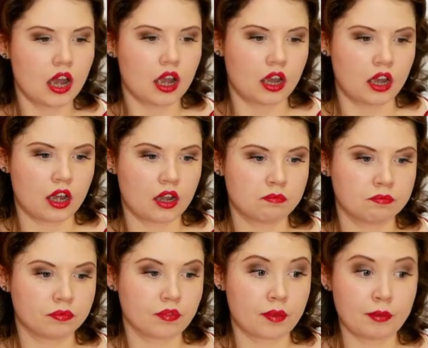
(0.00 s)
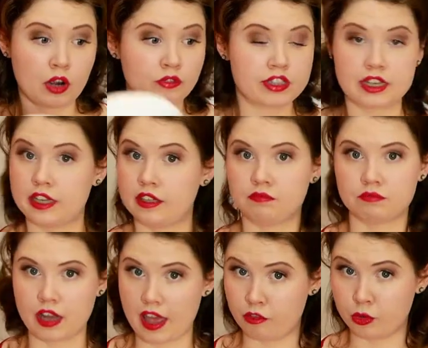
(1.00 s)
I mean, obviously,
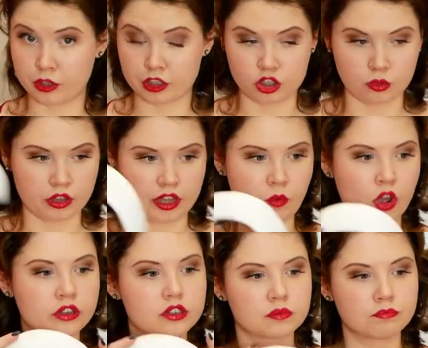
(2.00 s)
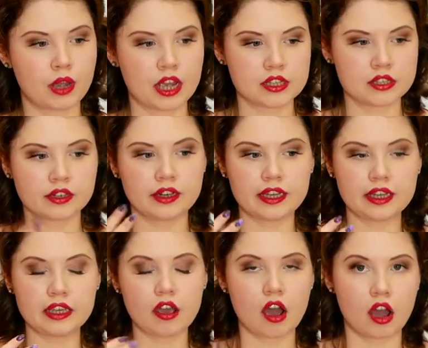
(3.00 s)
everyone can do what they want.
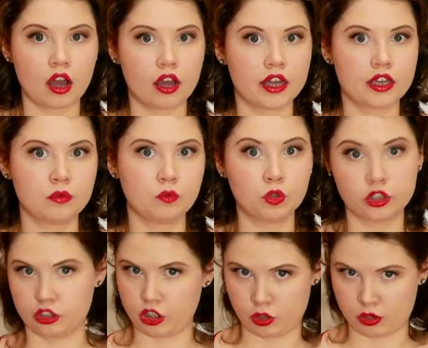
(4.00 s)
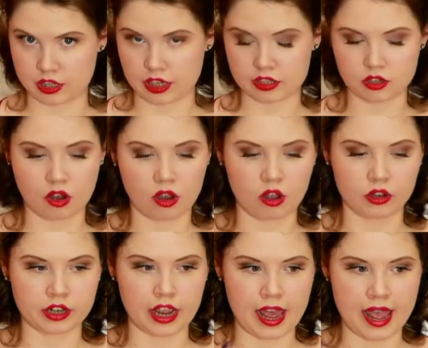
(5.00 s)
Personally, I wouldn't use it on
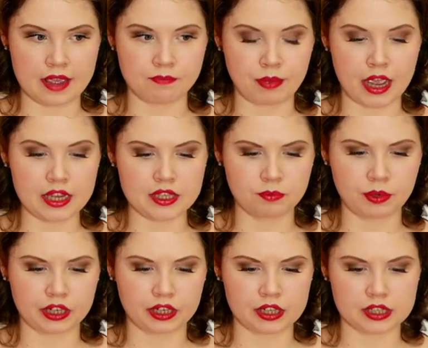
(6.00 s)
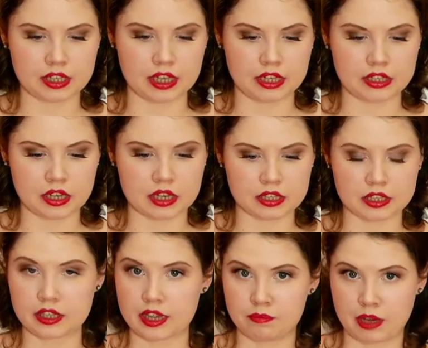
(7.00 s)
a base because it does
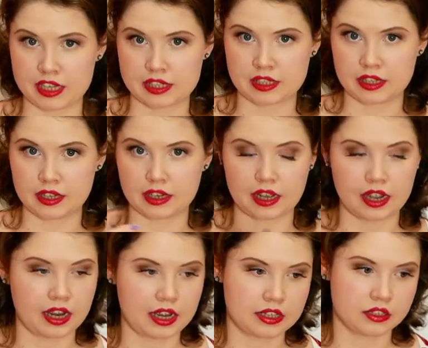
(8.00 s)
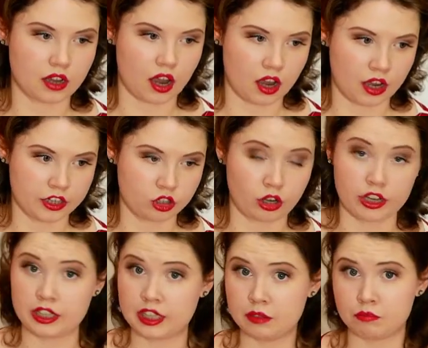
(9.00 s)
contain plastic, and I try and
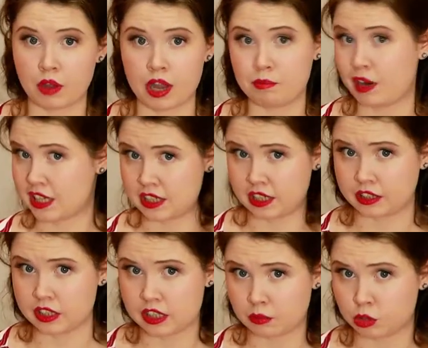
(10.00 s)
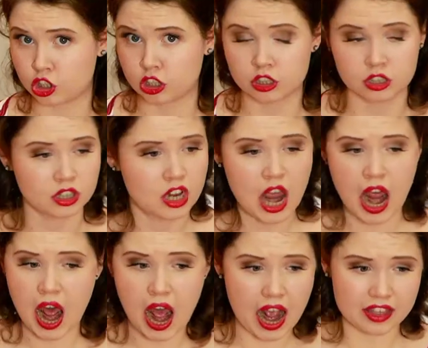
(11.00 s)
keep my plastic consumption
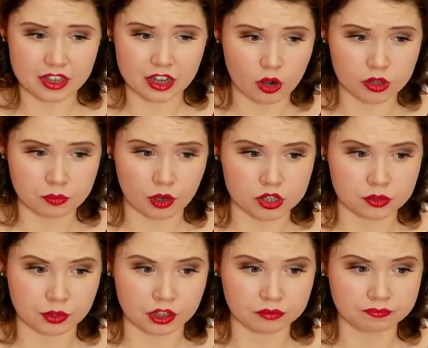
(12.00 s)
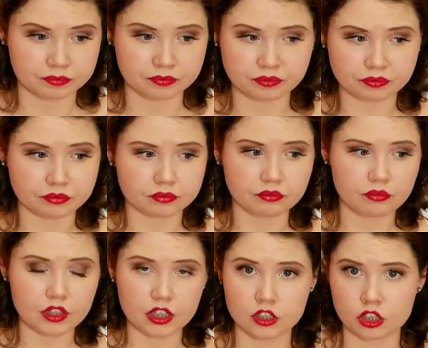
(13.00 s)
at the lowest possible.
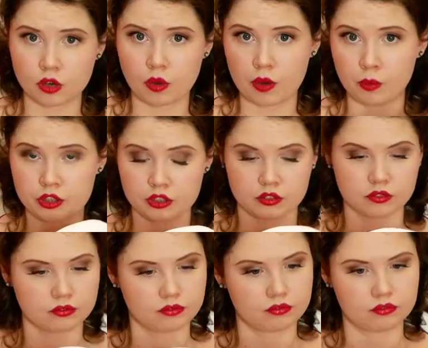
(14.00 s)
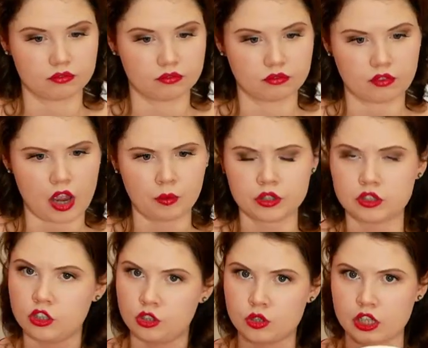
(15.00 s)
So I wouldn't
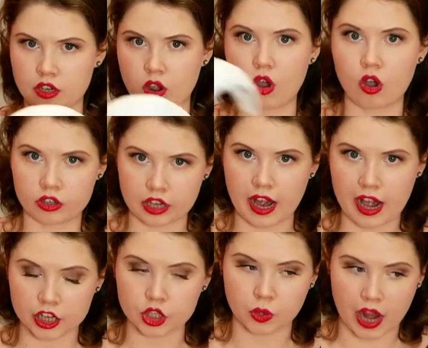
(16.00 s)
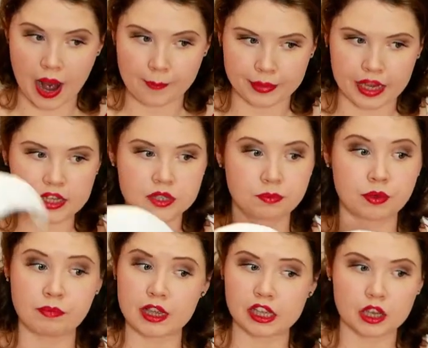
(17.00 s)
use it on an actual hat base, but
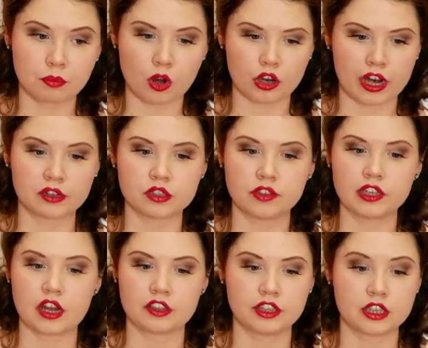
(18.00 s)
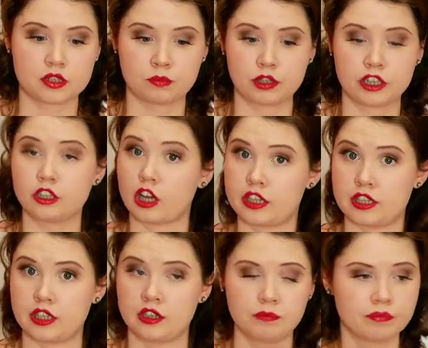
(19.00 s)
making a block out of it, I think, is a pretty good idea.